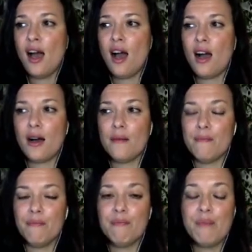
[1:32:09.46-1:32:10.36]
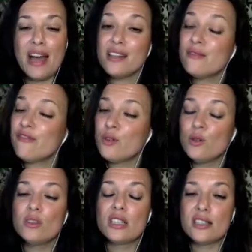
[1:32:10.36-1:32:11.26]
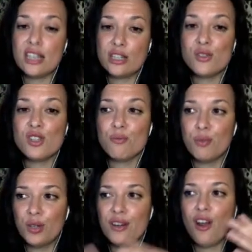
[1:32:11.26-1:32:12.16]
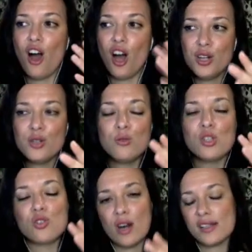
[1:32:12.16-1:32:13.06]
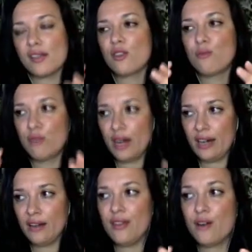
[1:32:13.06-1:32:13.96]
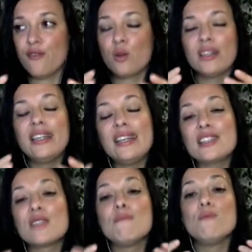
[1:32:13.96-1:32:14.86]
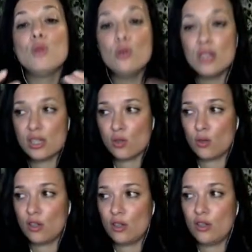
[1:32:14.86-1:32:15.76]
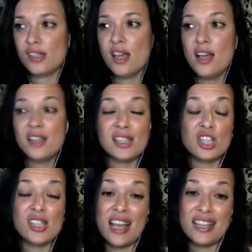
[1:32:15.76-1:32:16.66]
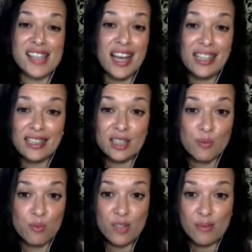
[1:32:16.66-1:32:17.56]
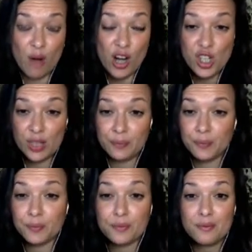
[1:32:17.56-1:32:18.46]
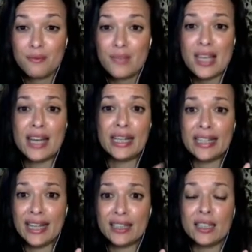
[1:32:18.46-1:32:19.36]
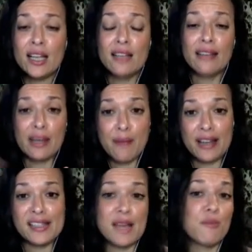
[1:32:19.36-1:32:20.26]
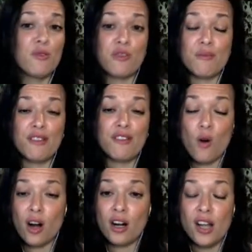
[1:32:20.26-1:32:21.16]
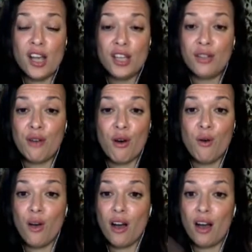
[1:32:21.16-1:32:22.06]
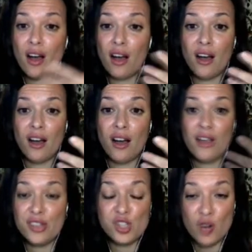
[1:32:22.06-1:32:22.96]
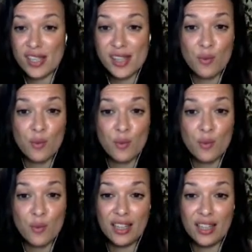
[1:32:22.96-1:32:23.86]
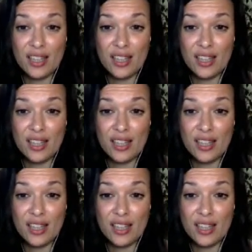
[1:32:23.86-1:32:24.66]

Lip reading: Bad food continues to put undue stress on the brain, therefore leading to mood disorders such as anxiety and depression. And again, like my example from before, the stress that we live every day,